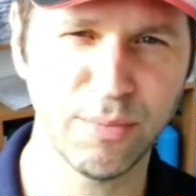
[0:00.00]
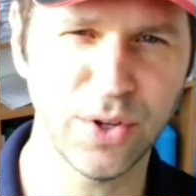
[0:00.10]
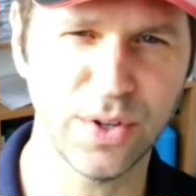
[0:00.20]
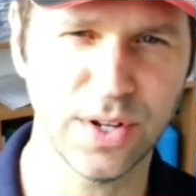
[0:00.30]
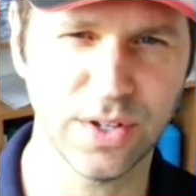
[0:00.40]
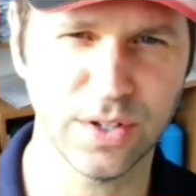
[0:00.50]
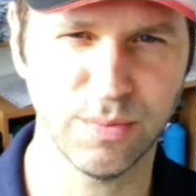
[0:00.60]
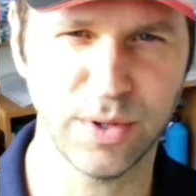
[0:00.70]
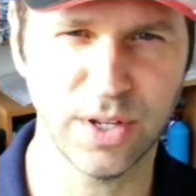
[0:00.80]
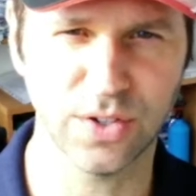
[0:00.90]
you need it to
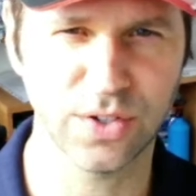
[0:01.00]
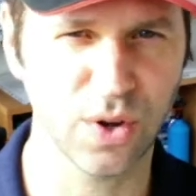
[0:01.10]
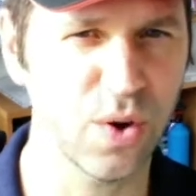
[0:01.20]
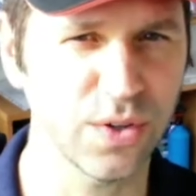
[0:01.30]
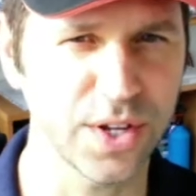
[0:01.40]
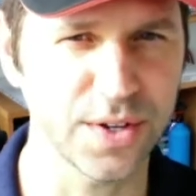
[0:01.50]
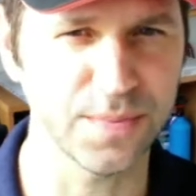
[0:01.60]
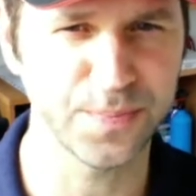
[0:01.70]
be installed in.